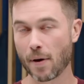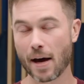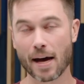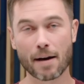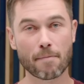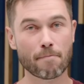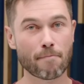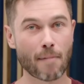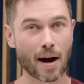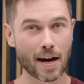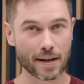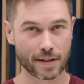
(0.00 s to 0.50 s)

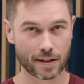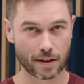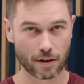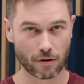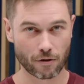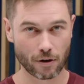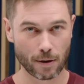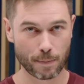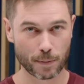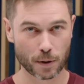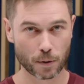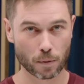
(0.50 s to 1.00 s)
had Master
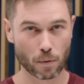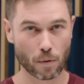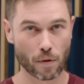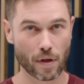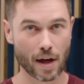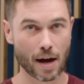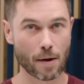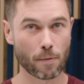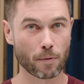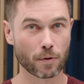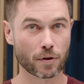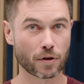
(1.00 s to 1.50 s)
Grips, well,
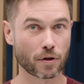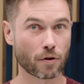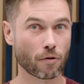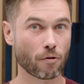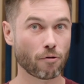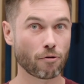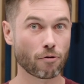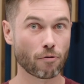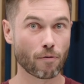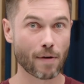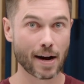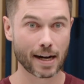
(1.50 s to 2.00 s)
they will screw
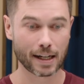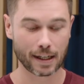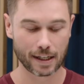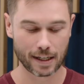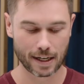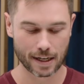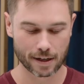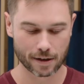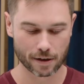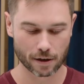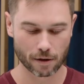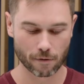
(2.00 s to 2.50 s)

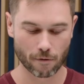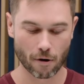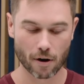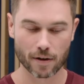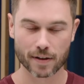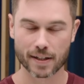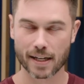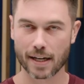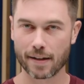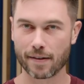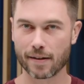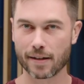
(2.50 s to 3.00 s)
directly into the
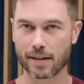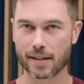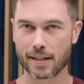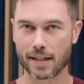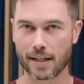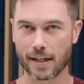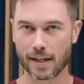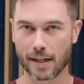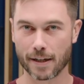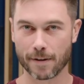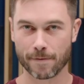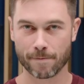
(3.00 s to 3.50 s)
Rosette that's
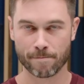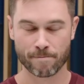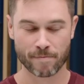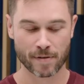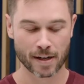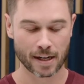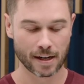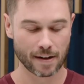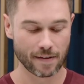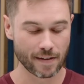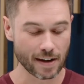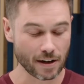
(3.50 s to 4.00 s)
here.
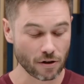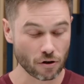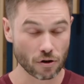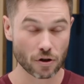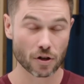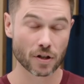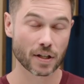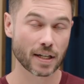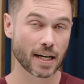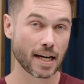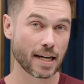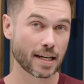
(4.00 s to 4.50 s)
And then you
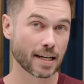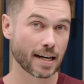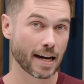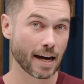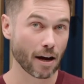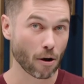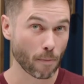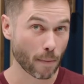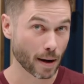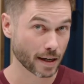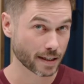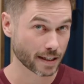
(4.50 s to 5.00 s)
just need an
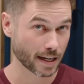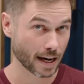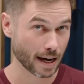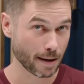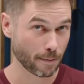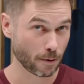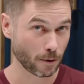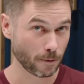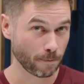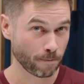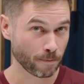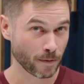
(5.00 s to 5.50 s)
LBUS
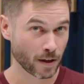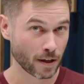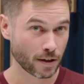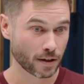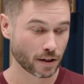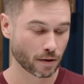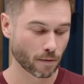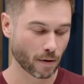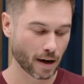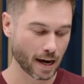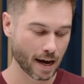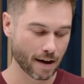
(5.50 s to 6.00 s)
cable.
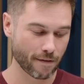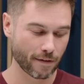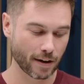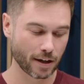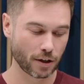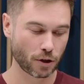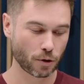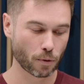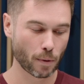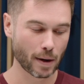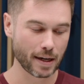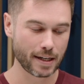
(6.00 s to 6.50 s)
So I have a
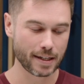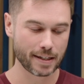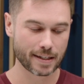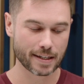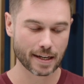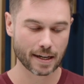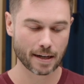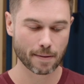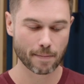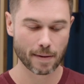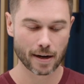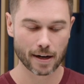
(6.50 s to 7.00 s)

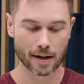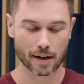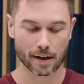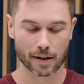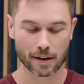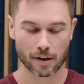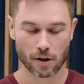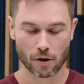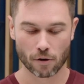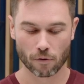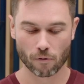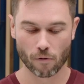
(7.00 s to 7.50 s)
20cm
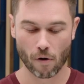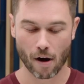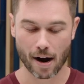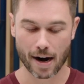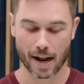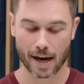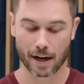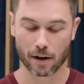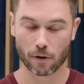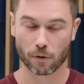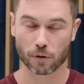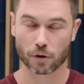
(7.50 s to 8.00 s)
right
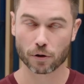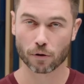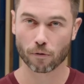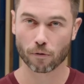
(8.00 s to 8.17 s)
angle to